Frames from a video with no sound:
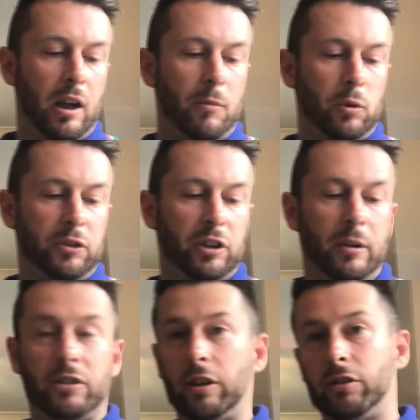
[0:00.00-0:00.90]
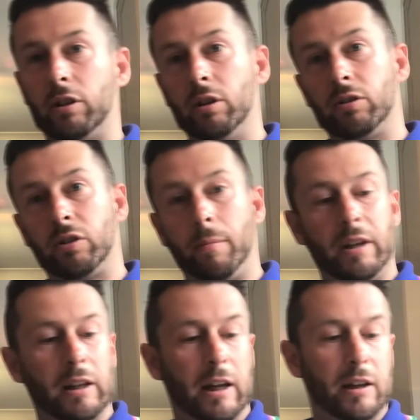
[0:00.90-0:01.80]
Also, it says that
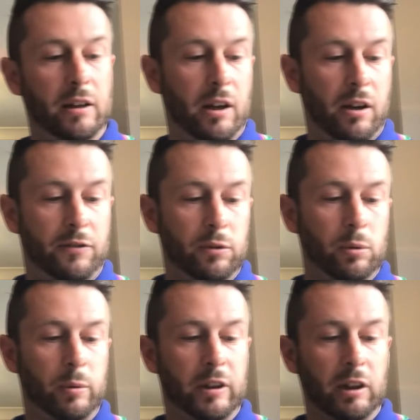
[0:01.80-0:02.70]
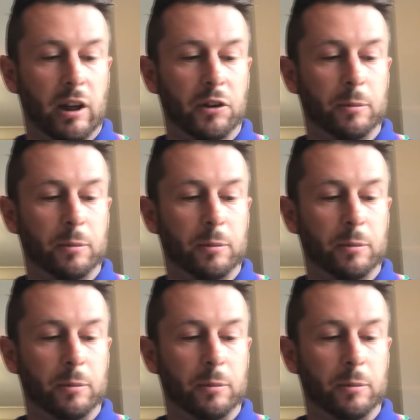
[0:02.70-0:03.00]
Milan forward with the loans.